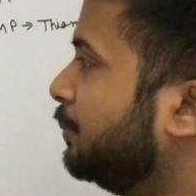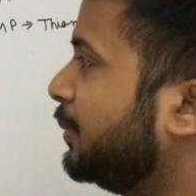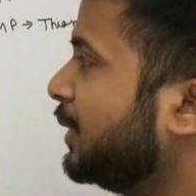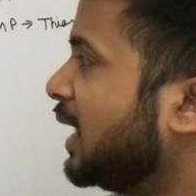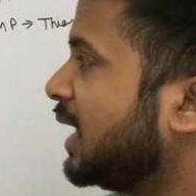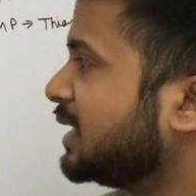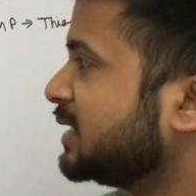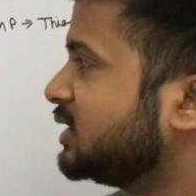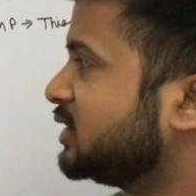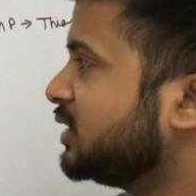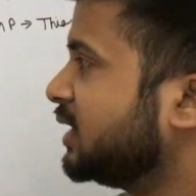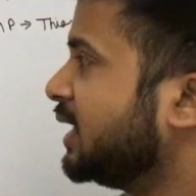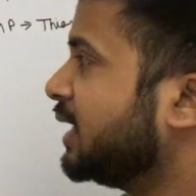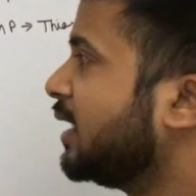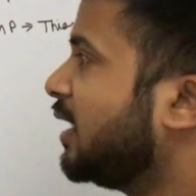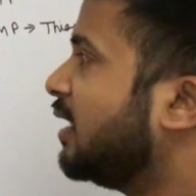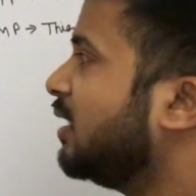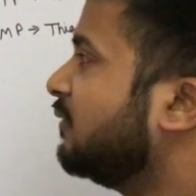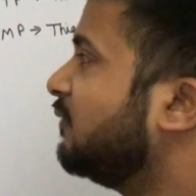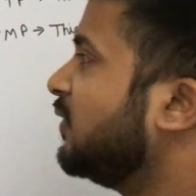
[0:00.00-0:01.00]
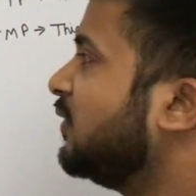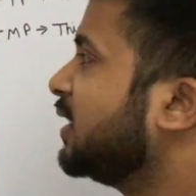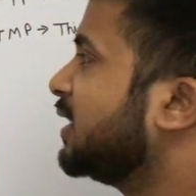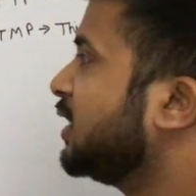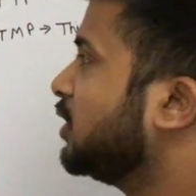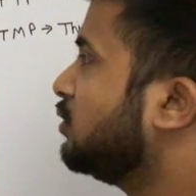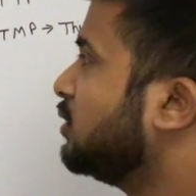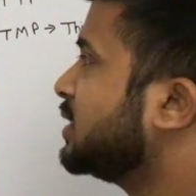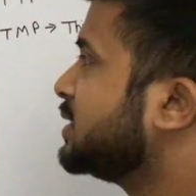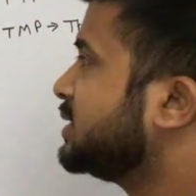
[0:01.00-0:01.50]
branch chain alpha
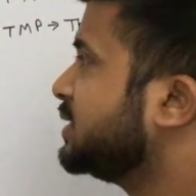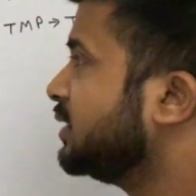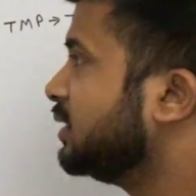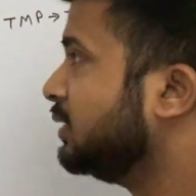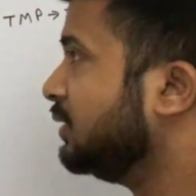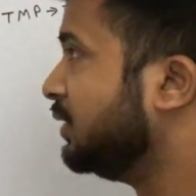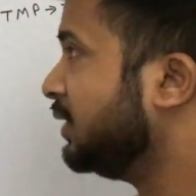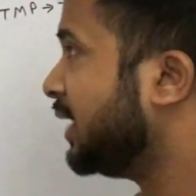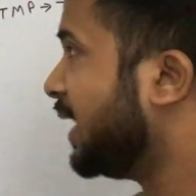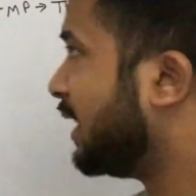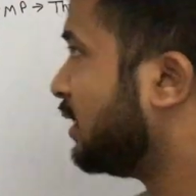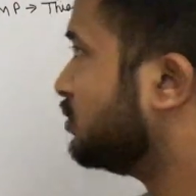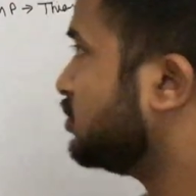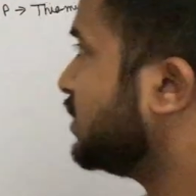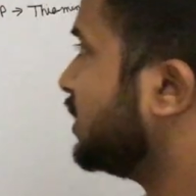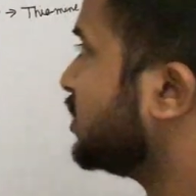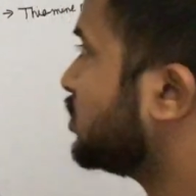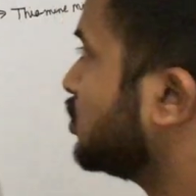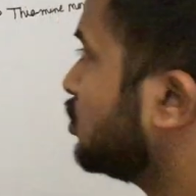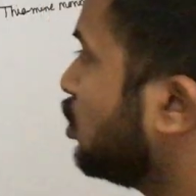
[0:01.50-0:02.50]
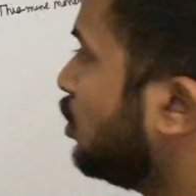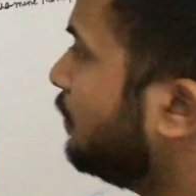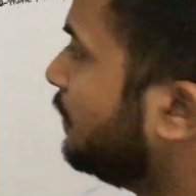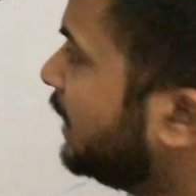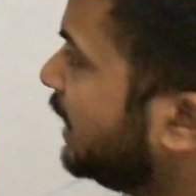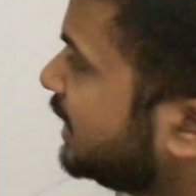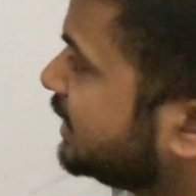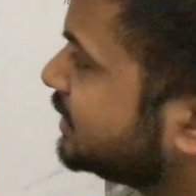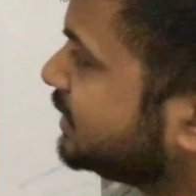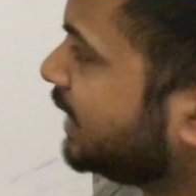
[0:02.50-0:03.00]
keto acid dehydrogenase
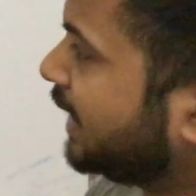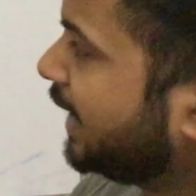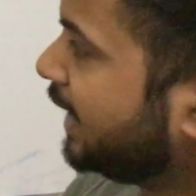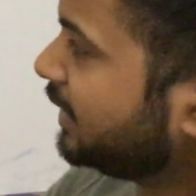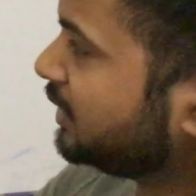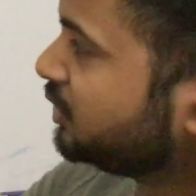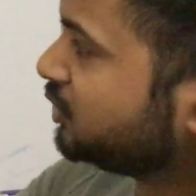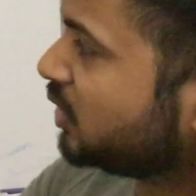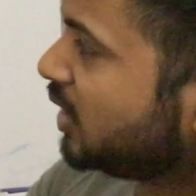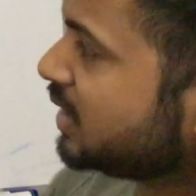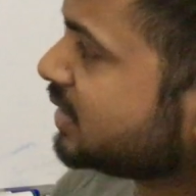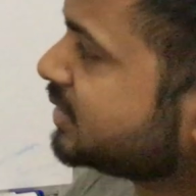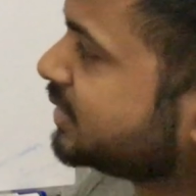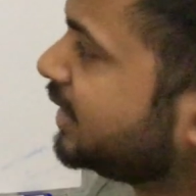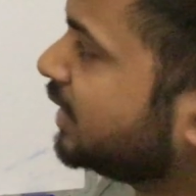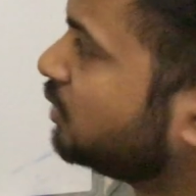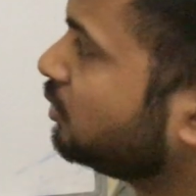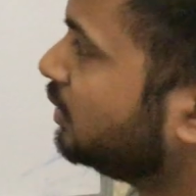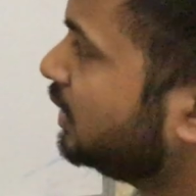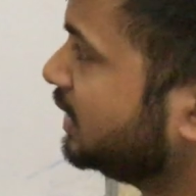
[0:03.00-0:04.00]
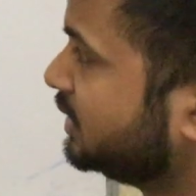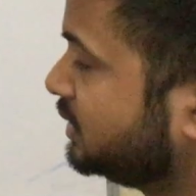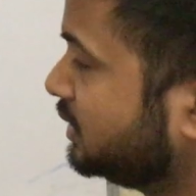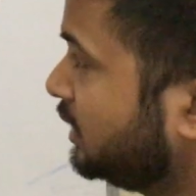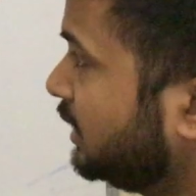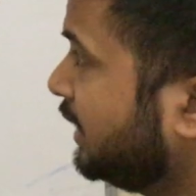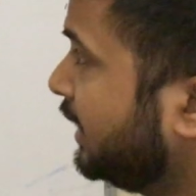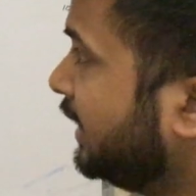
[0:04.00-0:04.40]
complex, and trans catalase.